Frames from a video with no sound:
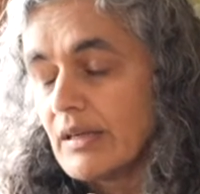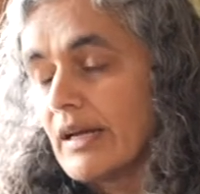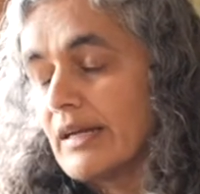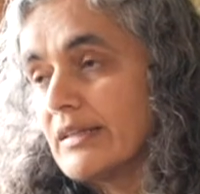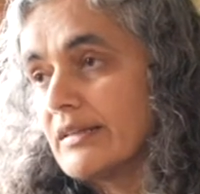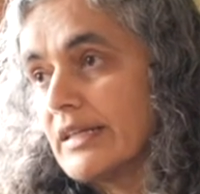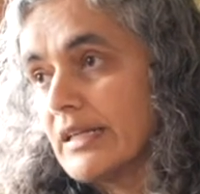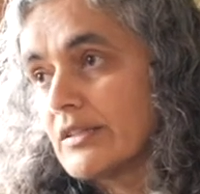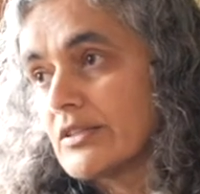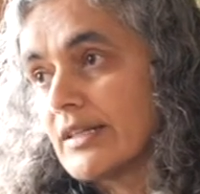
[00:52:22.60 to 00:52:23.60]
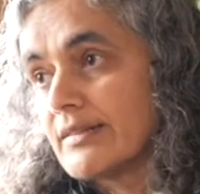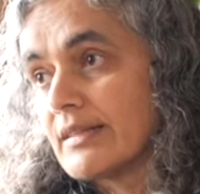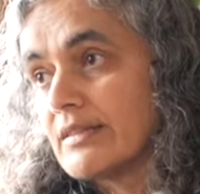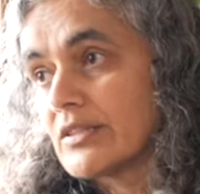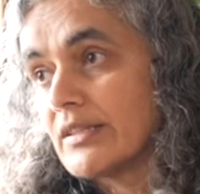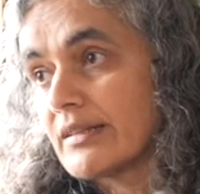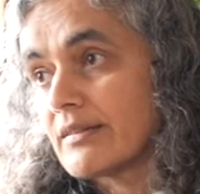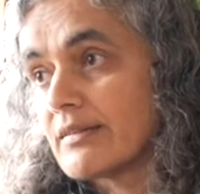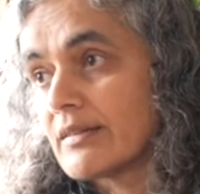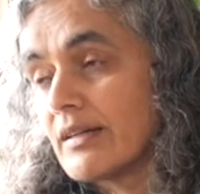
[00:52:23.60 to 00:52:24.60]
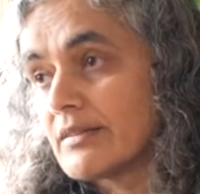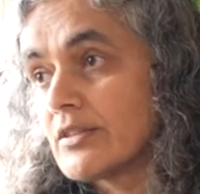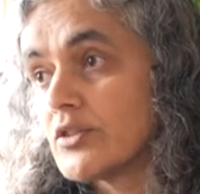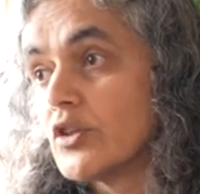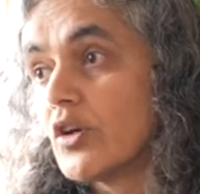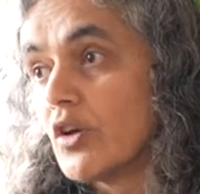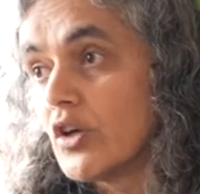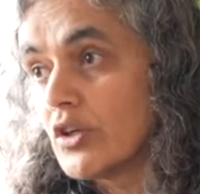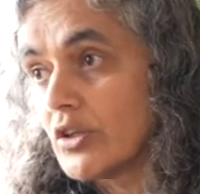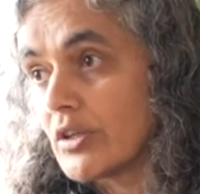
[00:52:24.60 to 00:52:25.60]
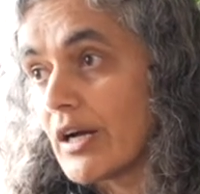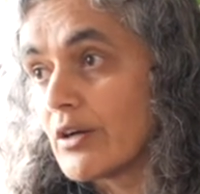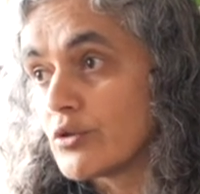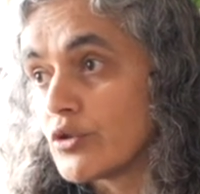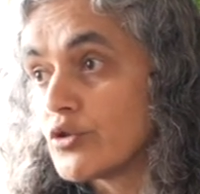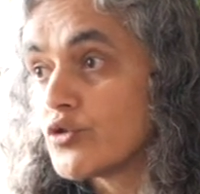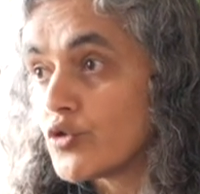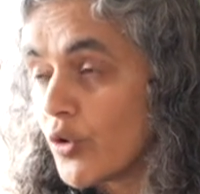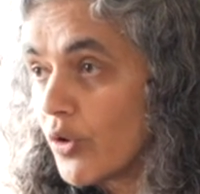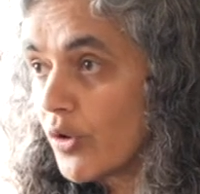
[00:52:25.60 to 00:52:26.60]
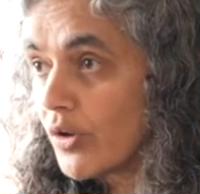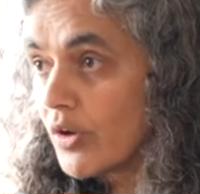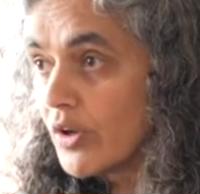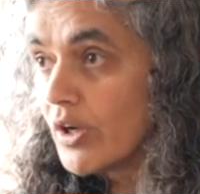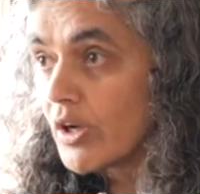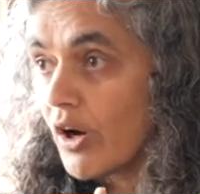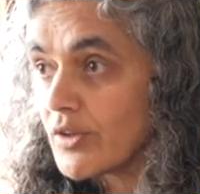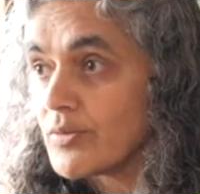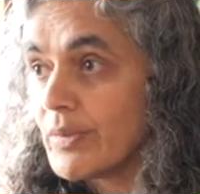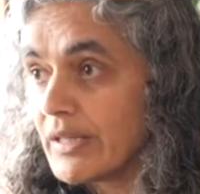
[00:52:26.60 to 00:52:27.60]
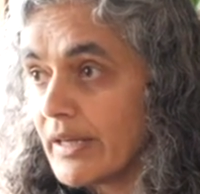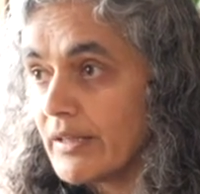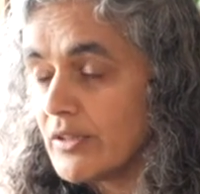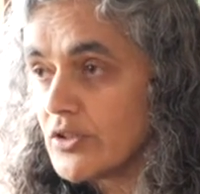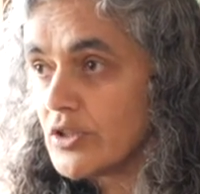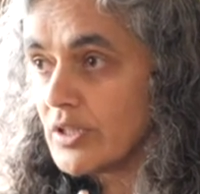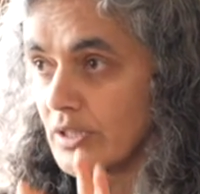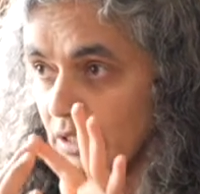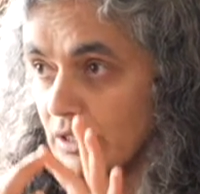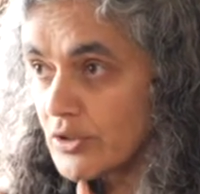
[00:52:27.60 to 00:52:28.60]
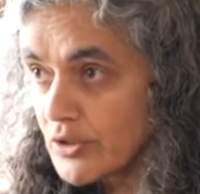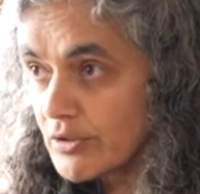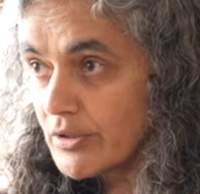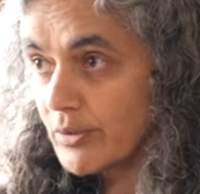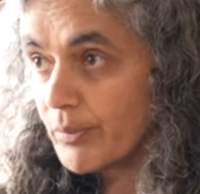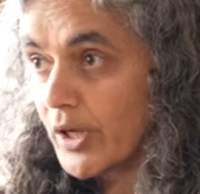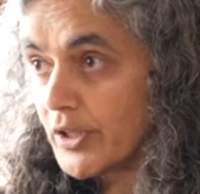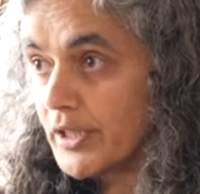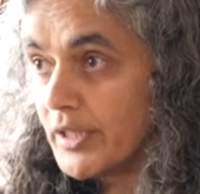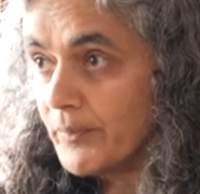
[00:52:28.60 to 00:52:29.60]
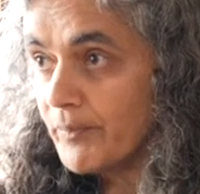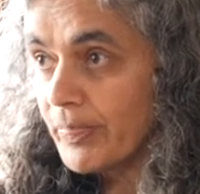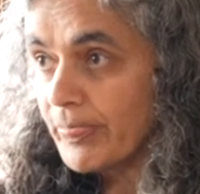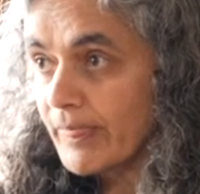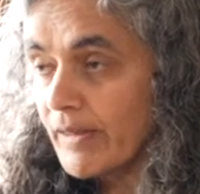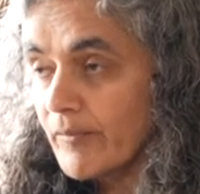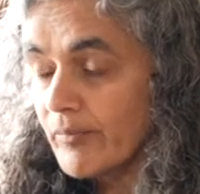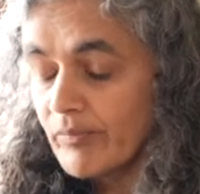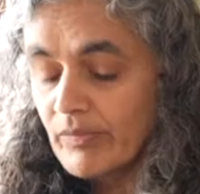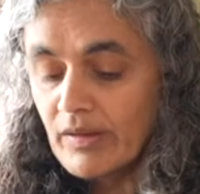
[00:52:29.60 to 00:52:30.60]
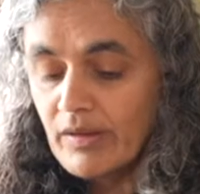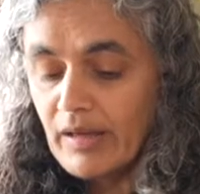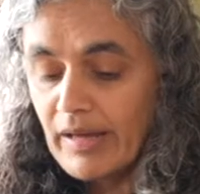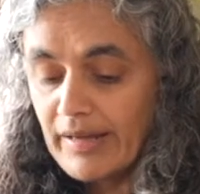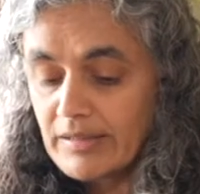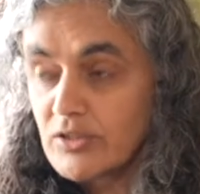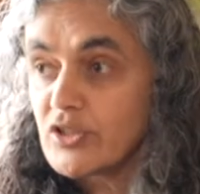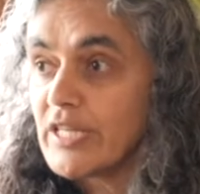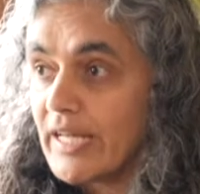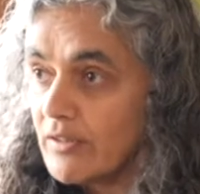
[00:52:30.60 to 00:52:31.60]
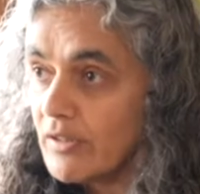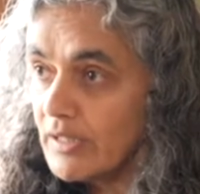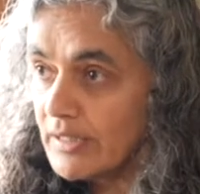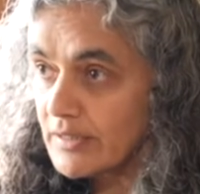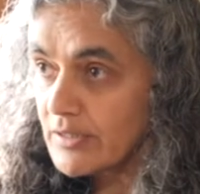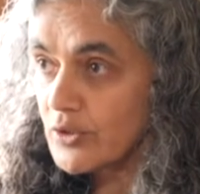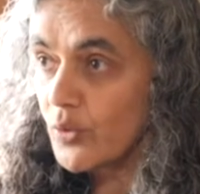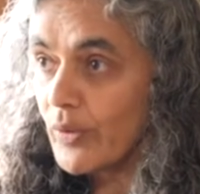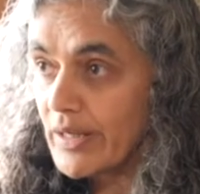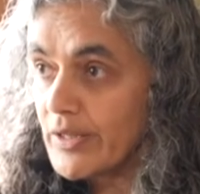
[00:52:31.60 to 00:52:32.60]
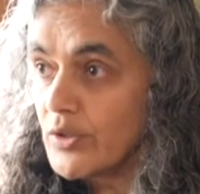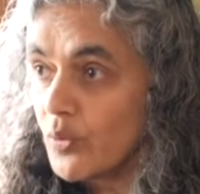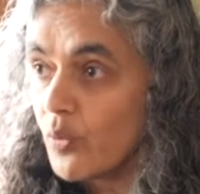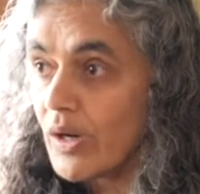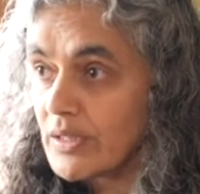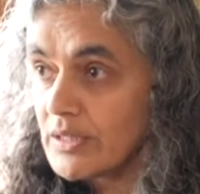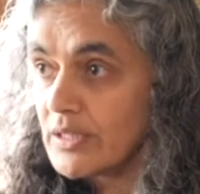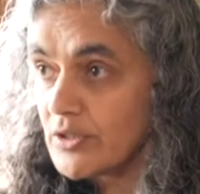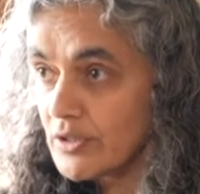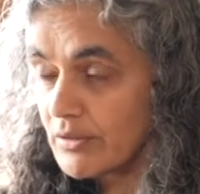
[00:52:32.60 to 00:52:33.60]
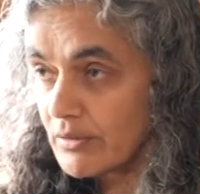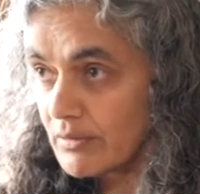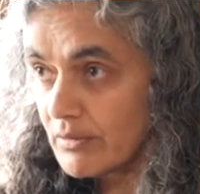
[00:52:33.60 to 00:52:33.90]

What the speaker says: And in the energization exercises, you learn how to draw cosmic energy into your body and channel it to where you want it to.